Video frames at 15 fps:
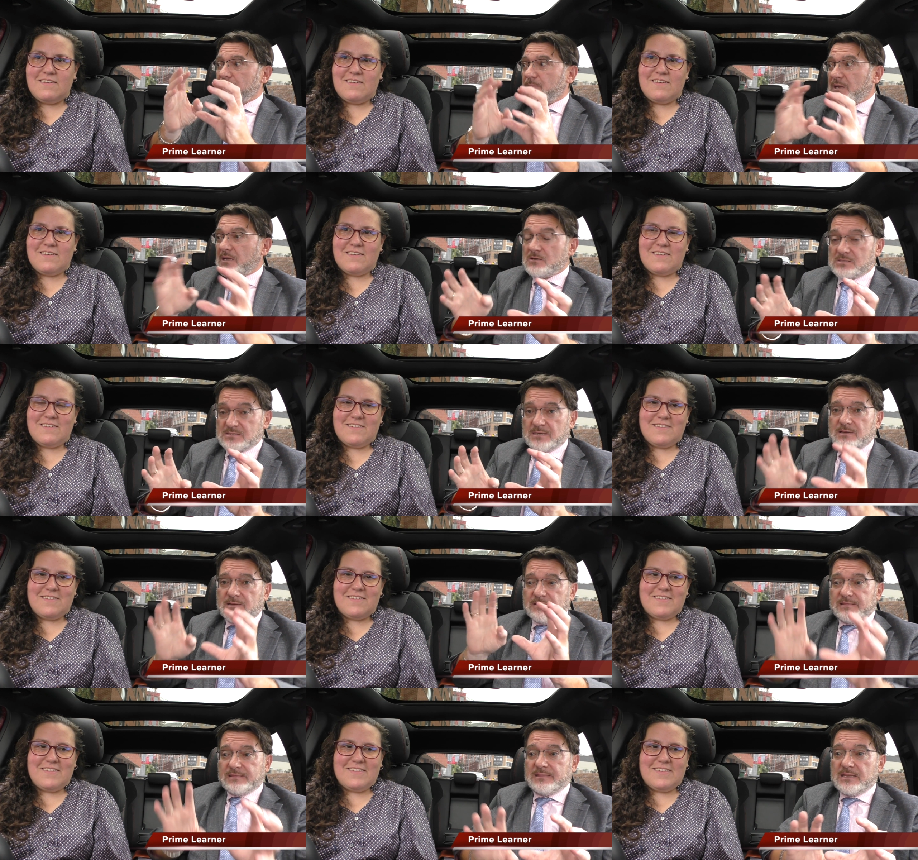Speaker 1: because
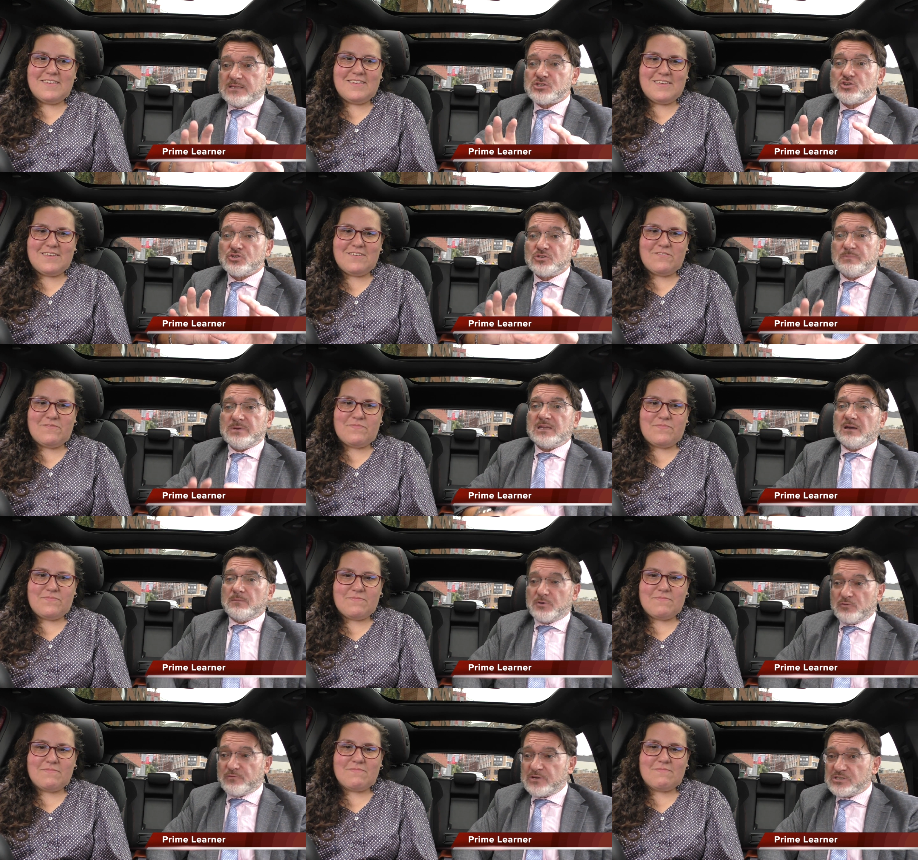it should be a
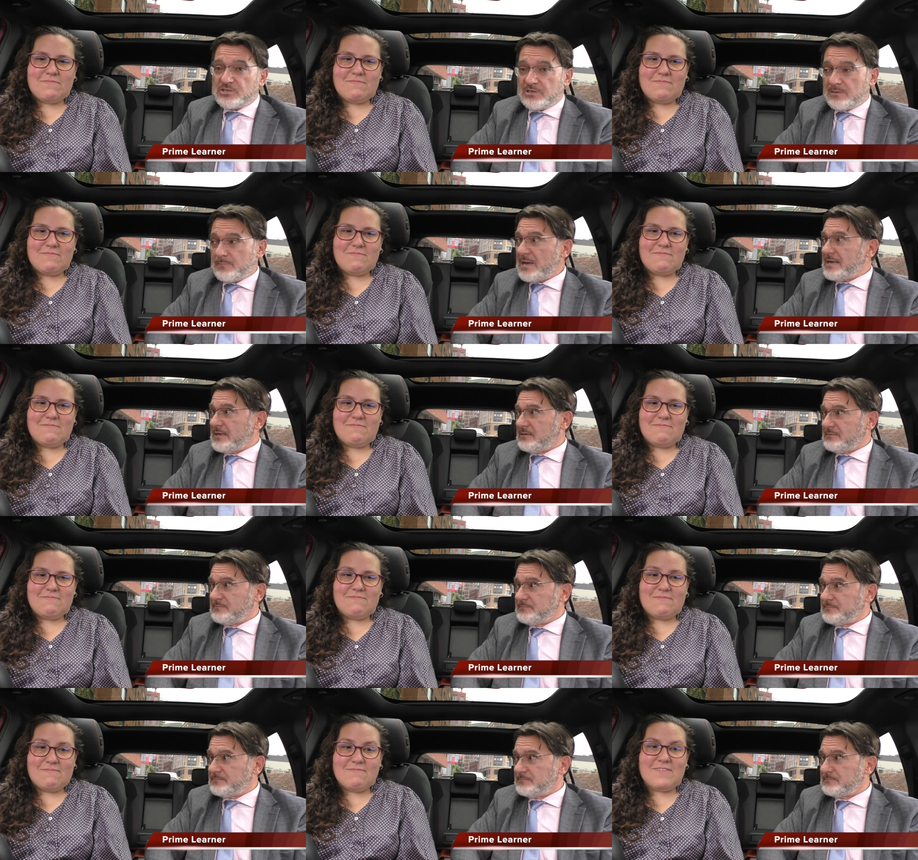professional manner.
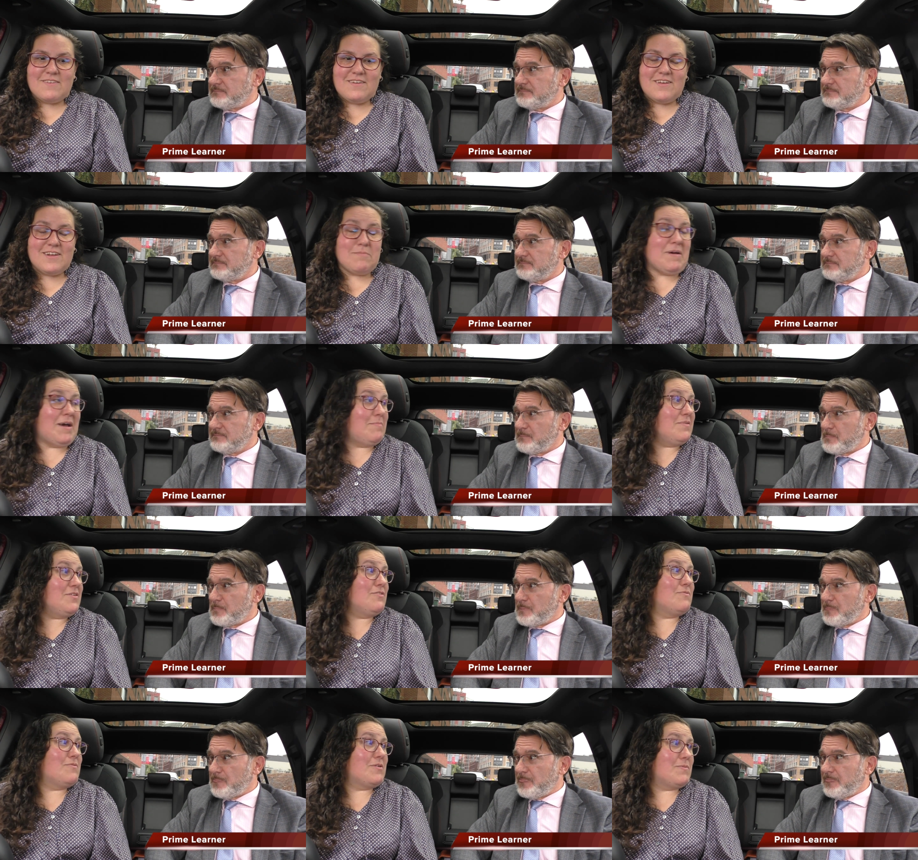
Speaker 2: I'm happy
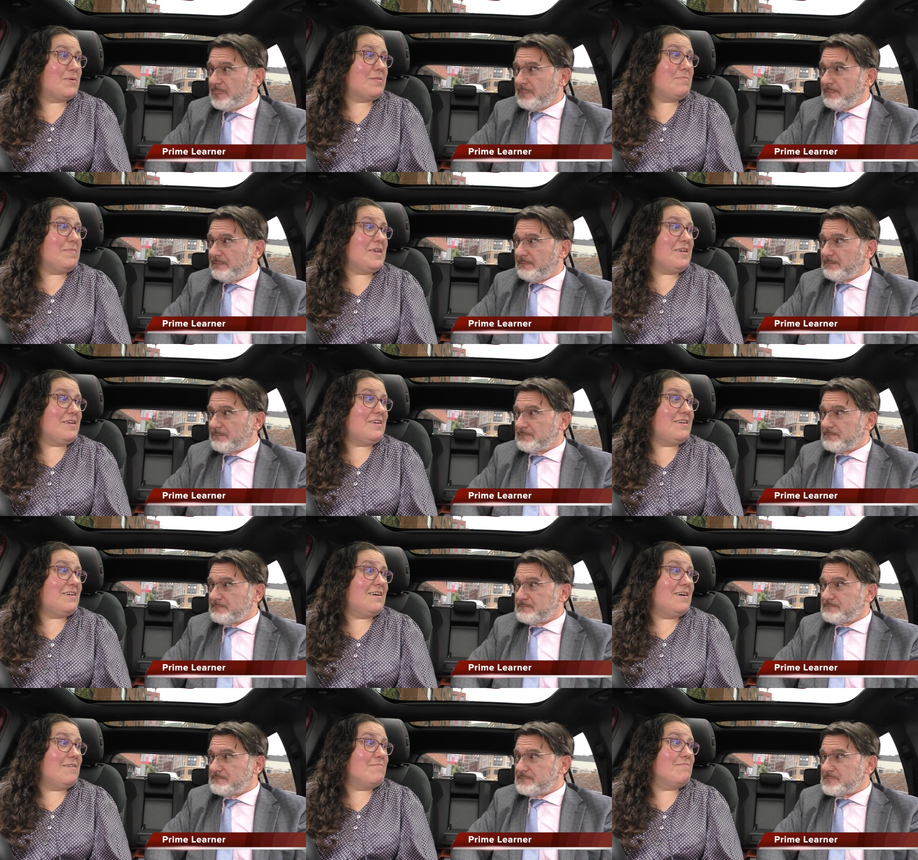you were with me.
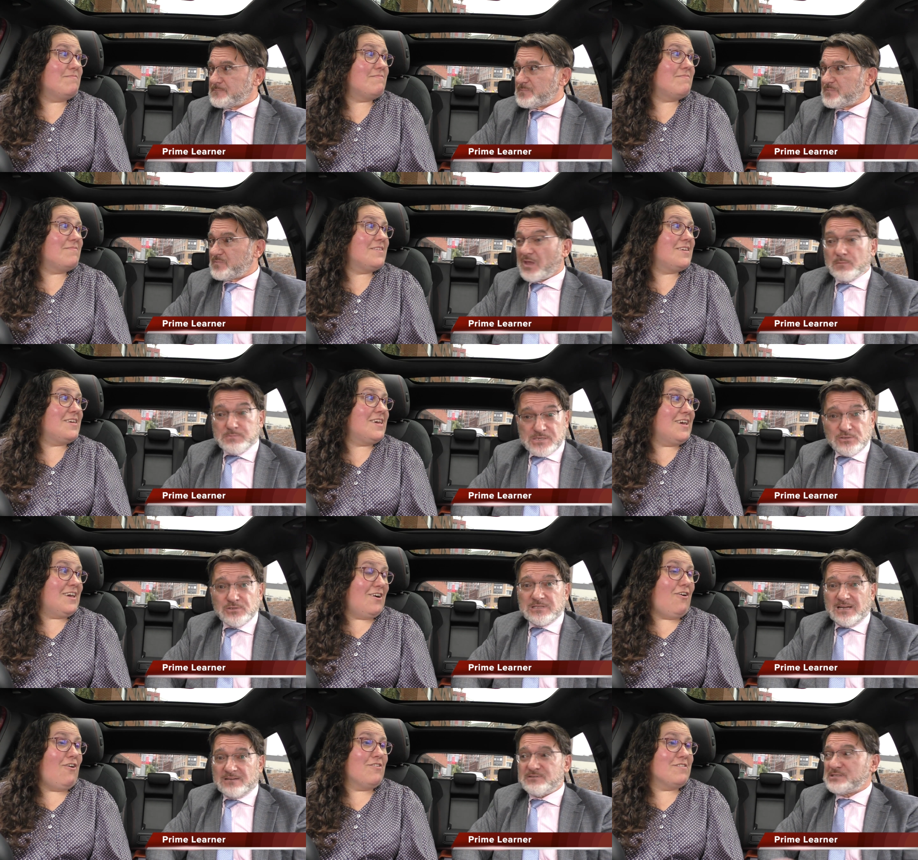Um,
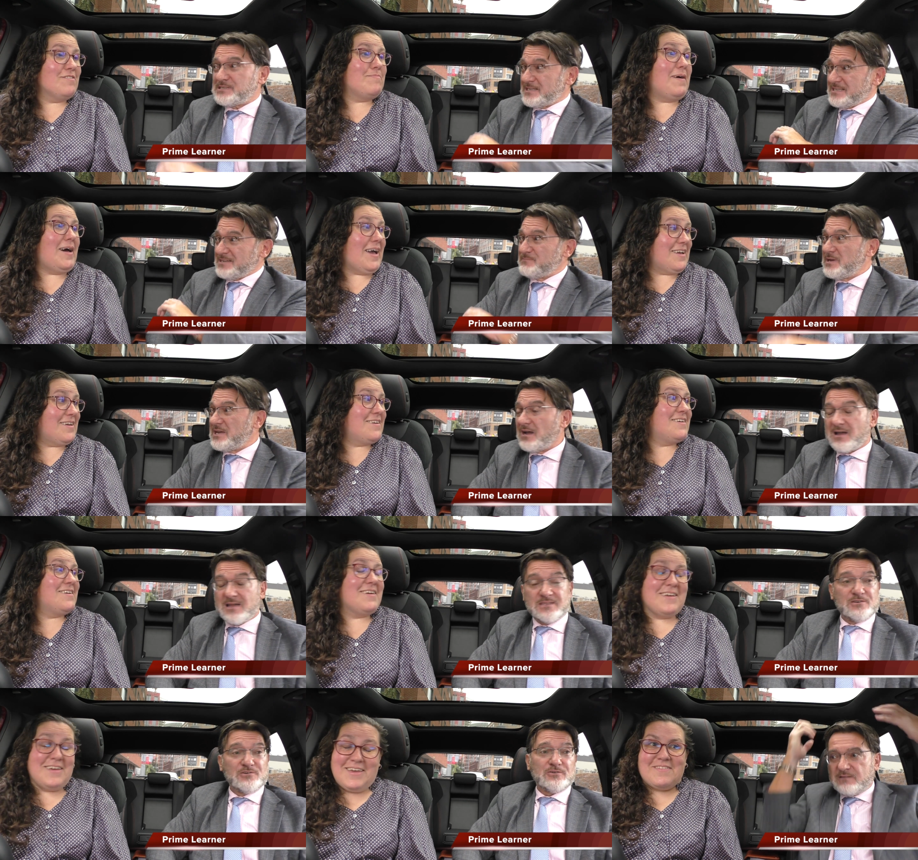Absolutely, I was sitting back.
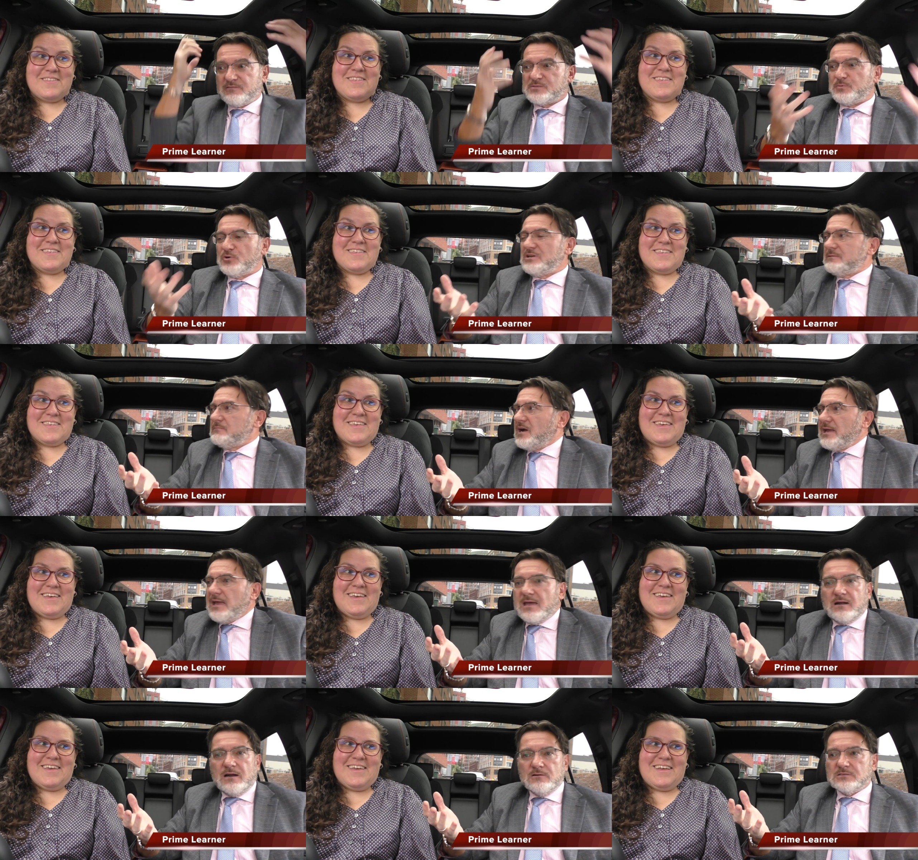
Speaker 1: behind you. I was pulling my
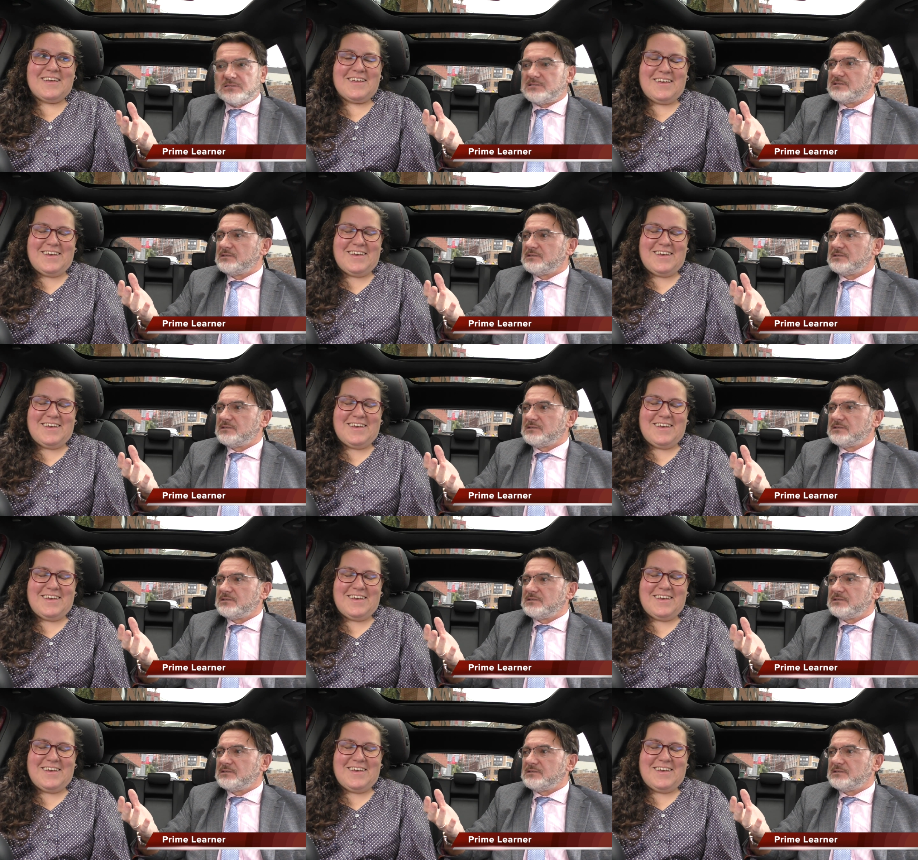hair out,